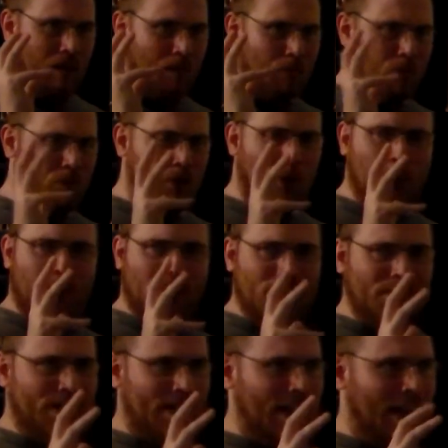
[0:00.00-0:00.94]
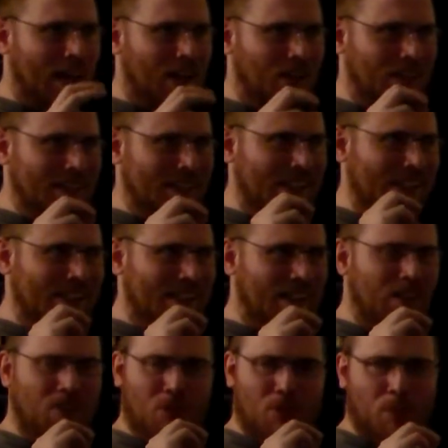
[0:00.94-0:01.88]
focused analysis
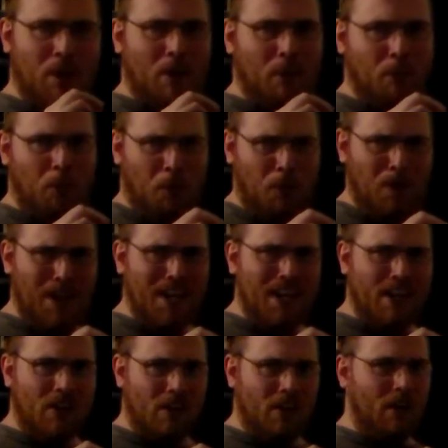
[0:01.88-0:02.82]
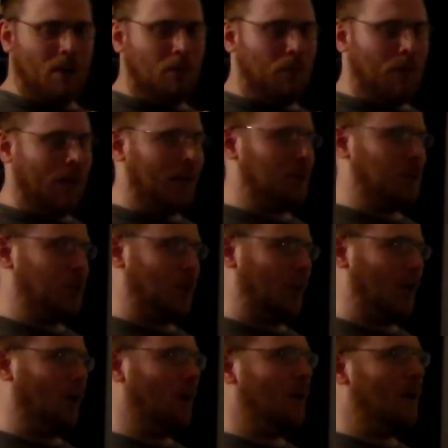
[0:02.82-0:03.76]
gives me a pretty clear
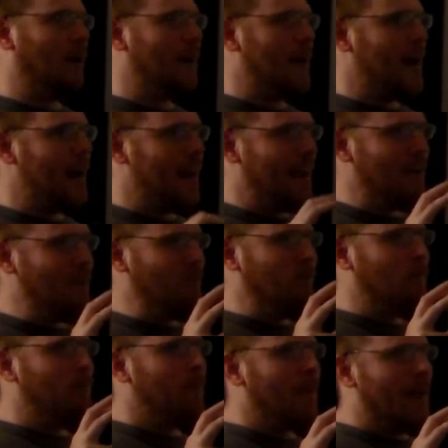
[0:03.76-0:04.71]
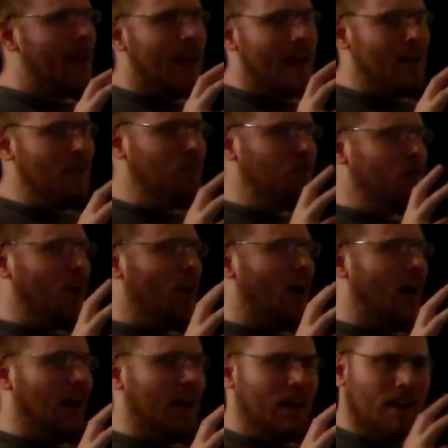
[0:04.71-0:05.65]
picture. If
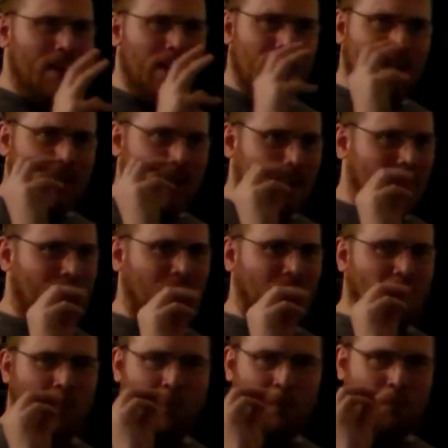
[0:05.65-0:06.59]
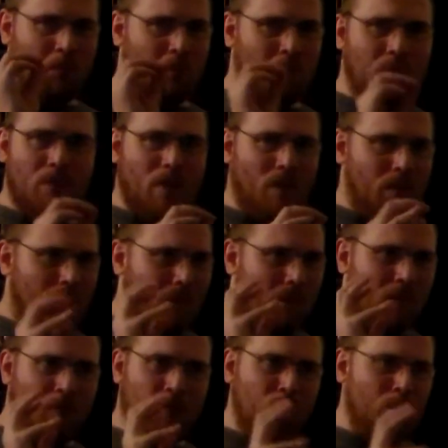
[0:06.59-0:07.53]
not, the
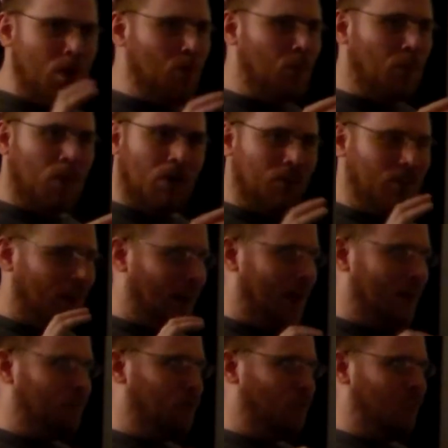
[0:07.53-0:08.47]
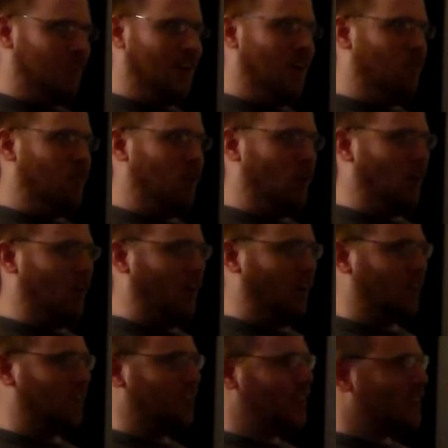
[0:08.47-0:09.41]
few more times never
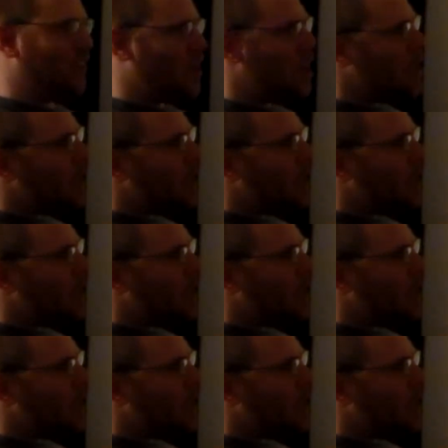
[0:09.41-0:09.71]
hurts.